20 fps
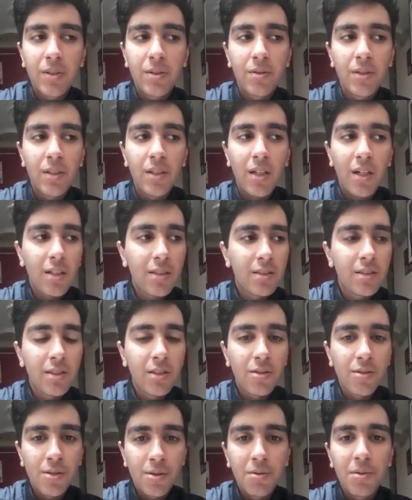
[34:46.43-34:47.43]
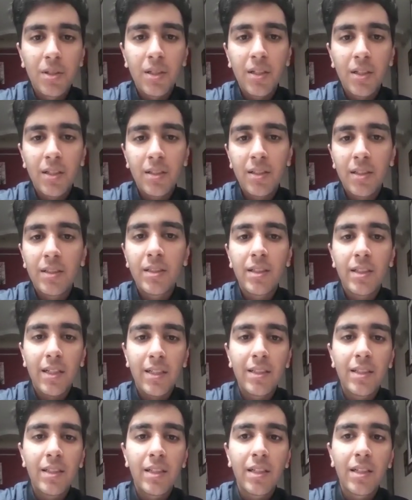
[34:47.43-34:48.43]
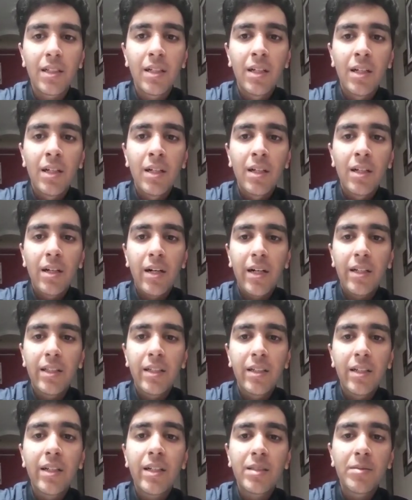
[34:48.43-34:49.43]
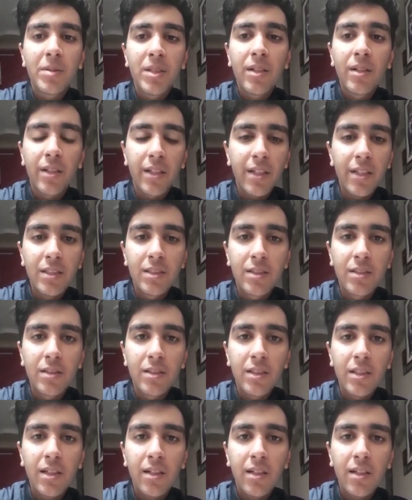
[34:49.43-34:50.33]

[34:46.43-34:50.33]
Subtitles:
to the last day of shooting and then the editing, I think it has been a great journey.